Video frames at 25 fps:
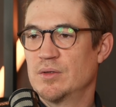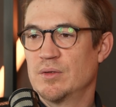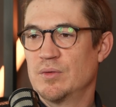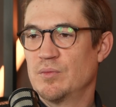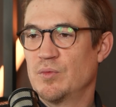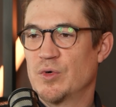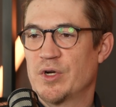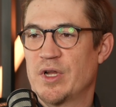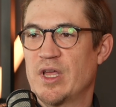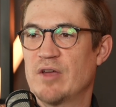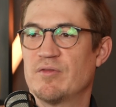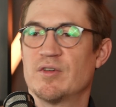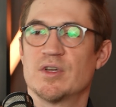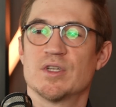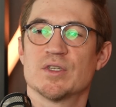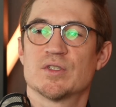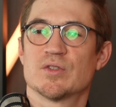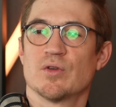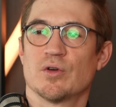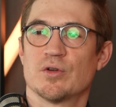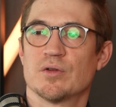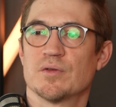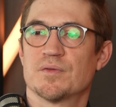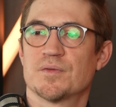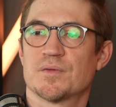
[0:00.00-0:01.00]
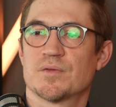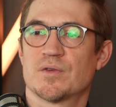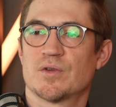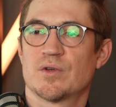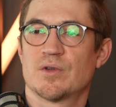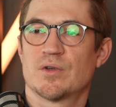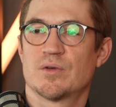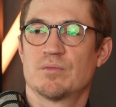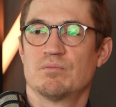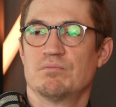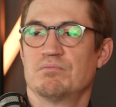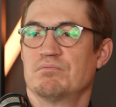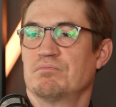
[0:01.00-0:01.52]
whatever sort of
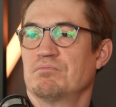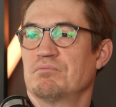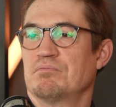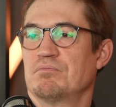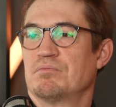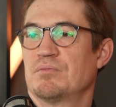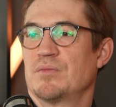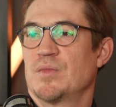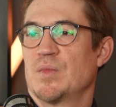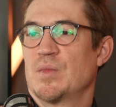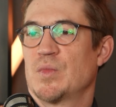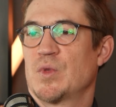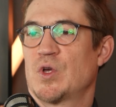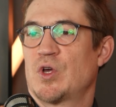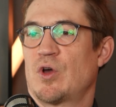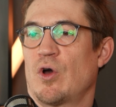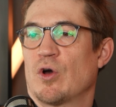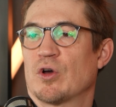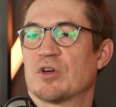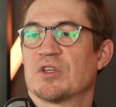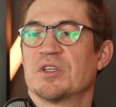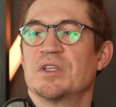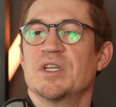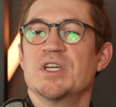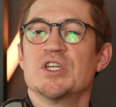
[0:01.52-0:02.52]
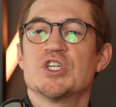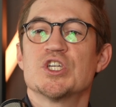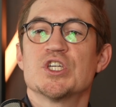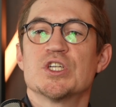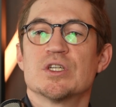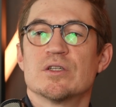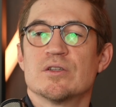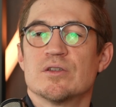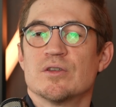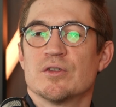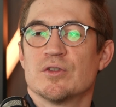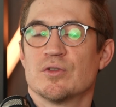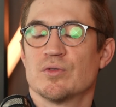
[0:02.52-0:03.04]

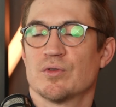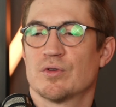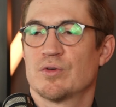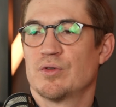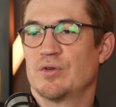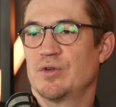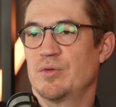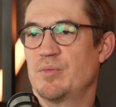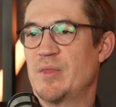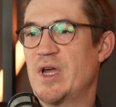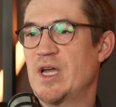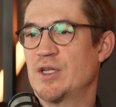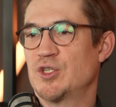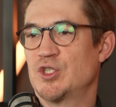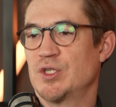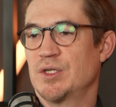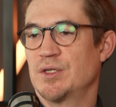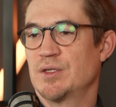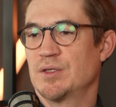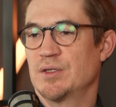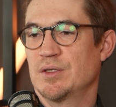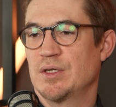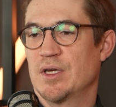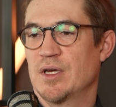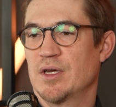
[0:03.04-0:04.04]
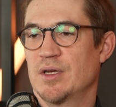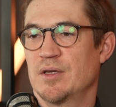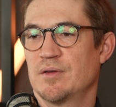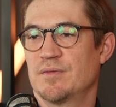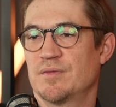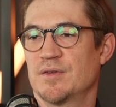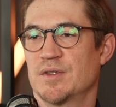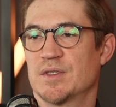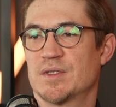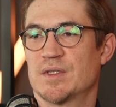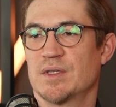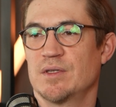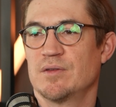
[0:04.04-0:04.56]
cognition you could imagine. Yeah,
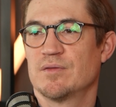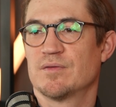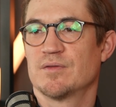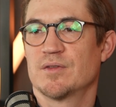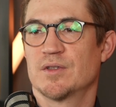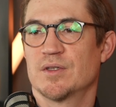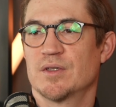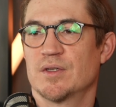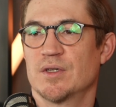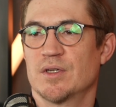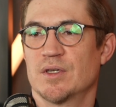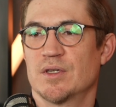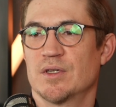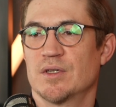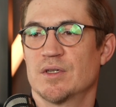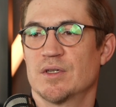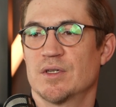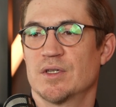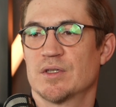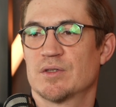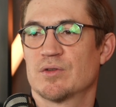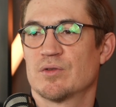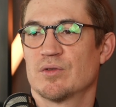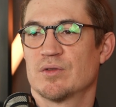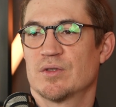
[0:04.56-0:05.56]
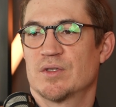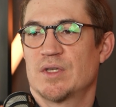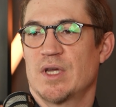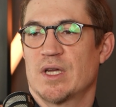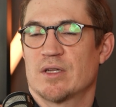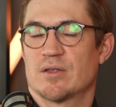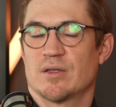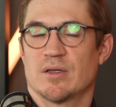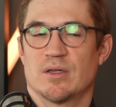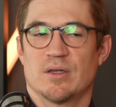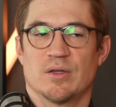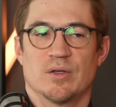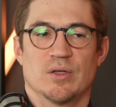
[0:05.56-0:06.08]
if it's even, it could
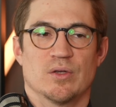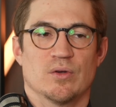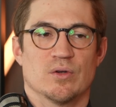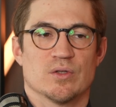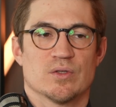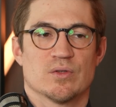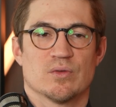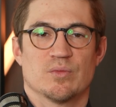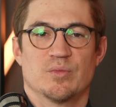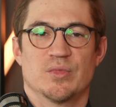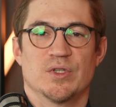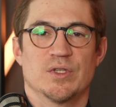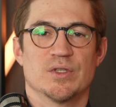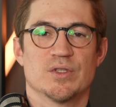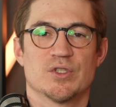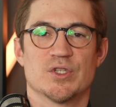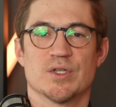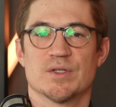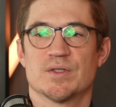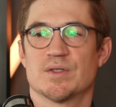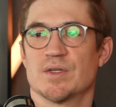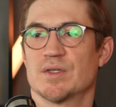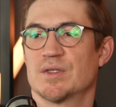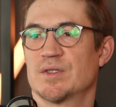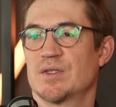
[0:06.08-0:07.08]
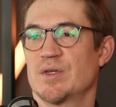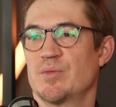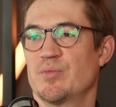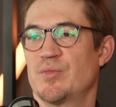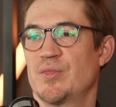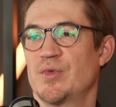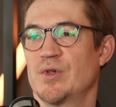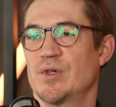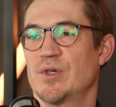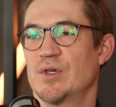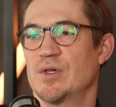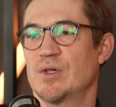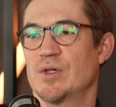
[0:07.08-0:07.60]
technically also be just a
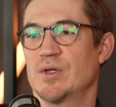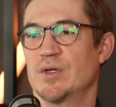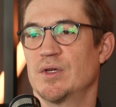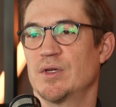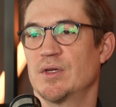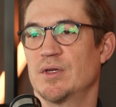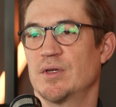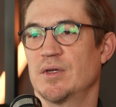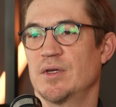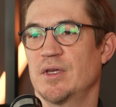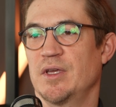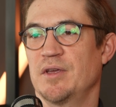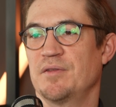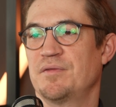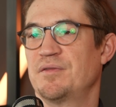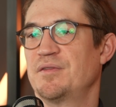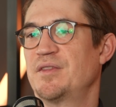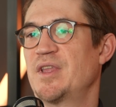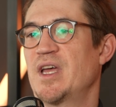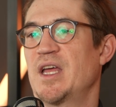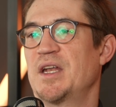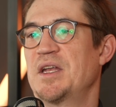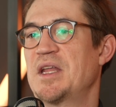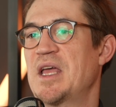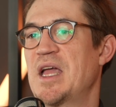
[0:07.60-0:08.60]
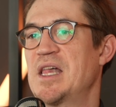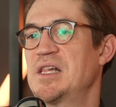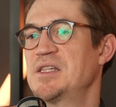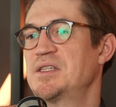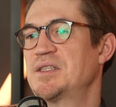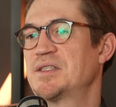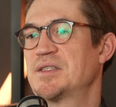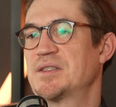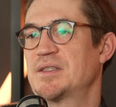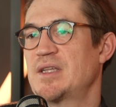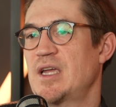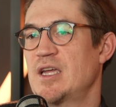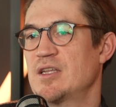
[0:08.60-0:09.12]
simple if-then-else
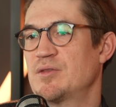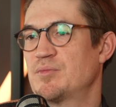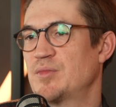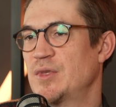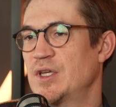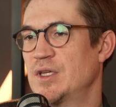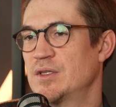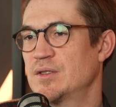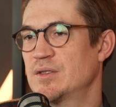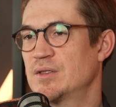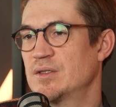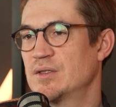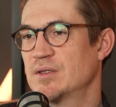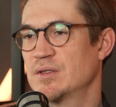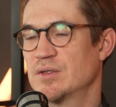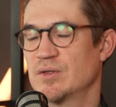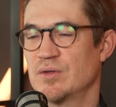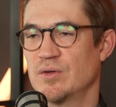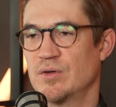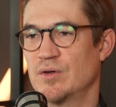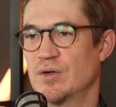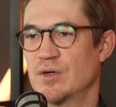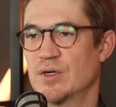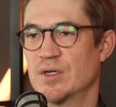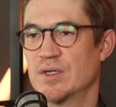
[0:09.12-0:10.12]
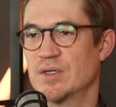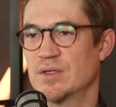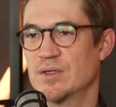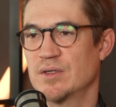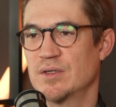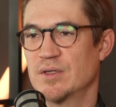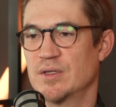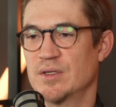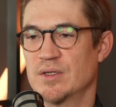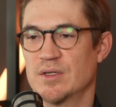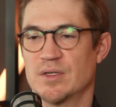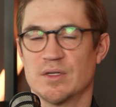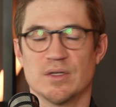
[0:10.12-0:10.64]
statement or
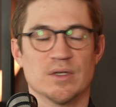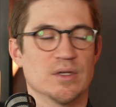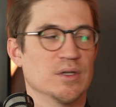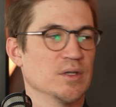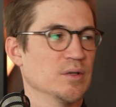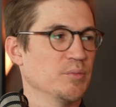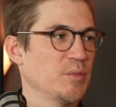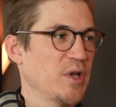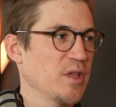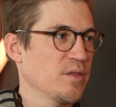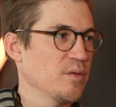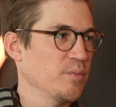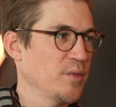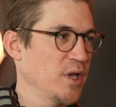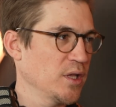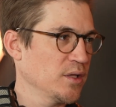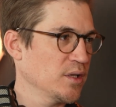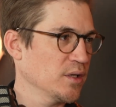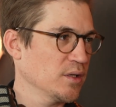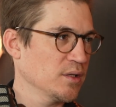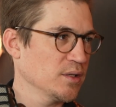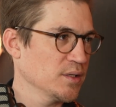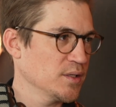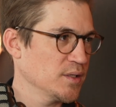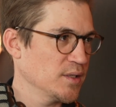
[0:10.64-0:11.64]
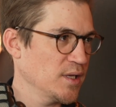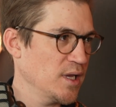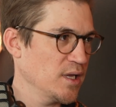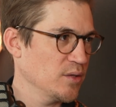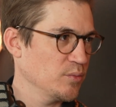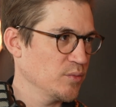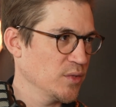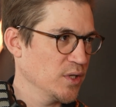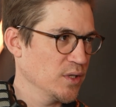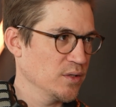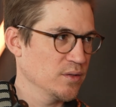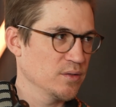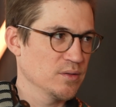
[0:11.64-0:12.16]
a mathematical
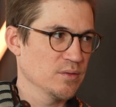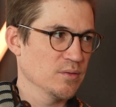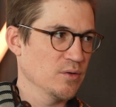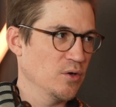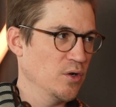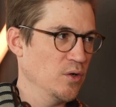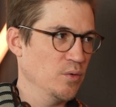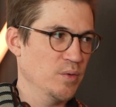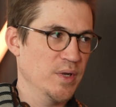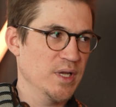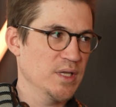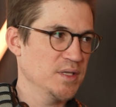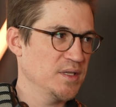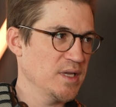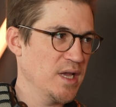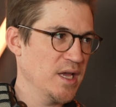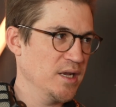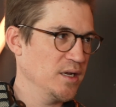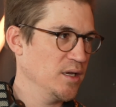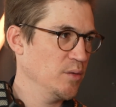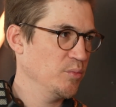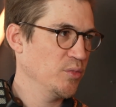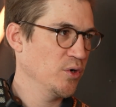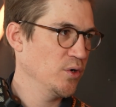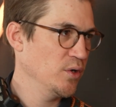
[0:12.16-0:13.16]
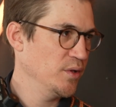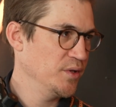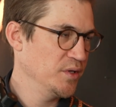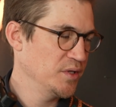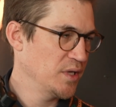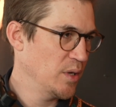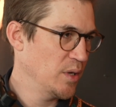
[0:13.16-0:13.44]
statement. Always add up all the